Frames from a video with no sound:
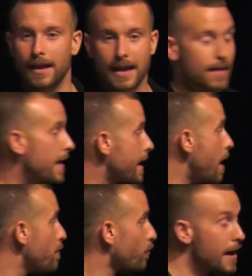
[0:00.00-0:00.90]
And they
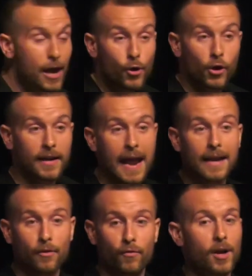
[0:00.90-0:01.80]
got real
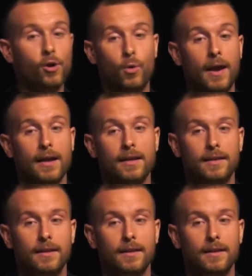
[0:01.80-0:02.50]
creative real quick.